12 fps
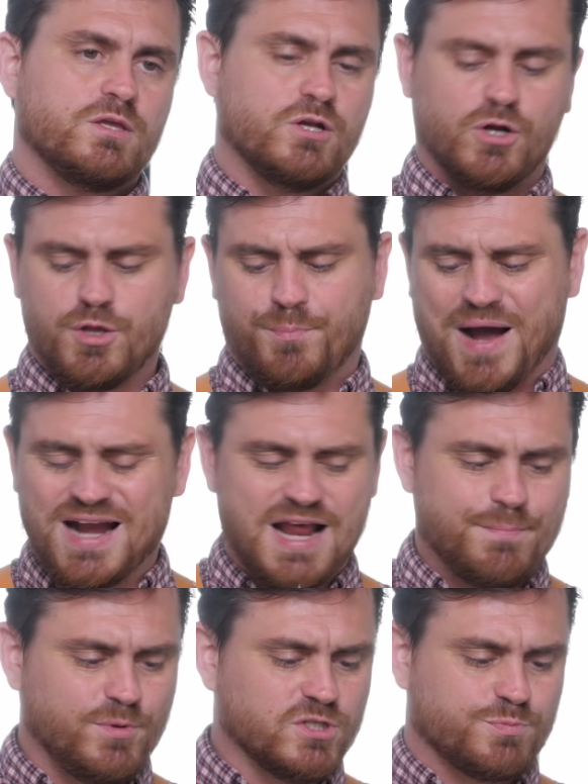You know, the
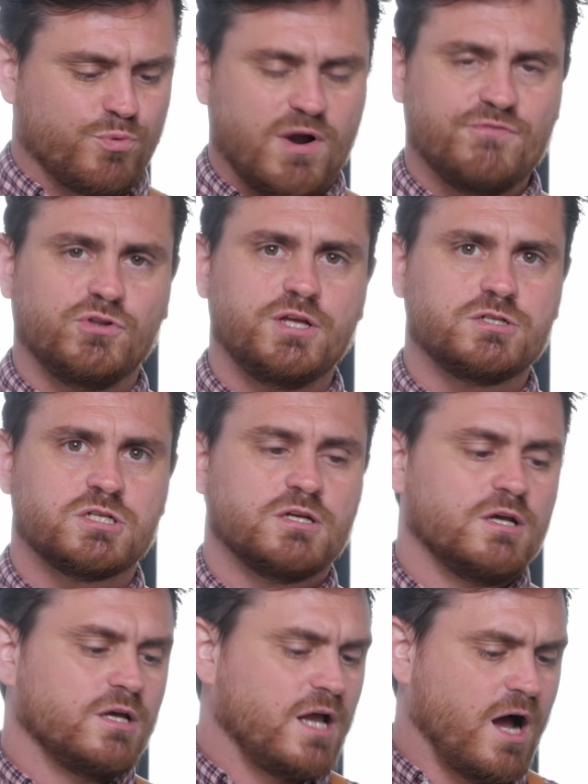pineapple is prevalent.
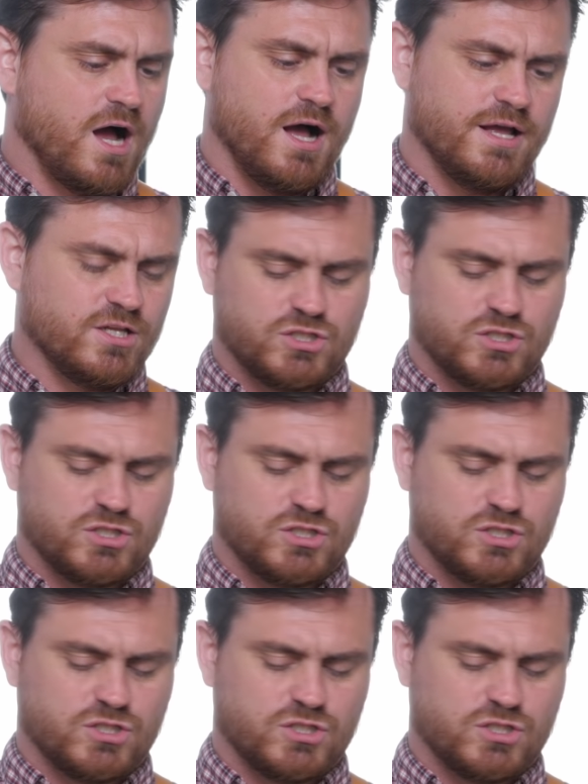Uh,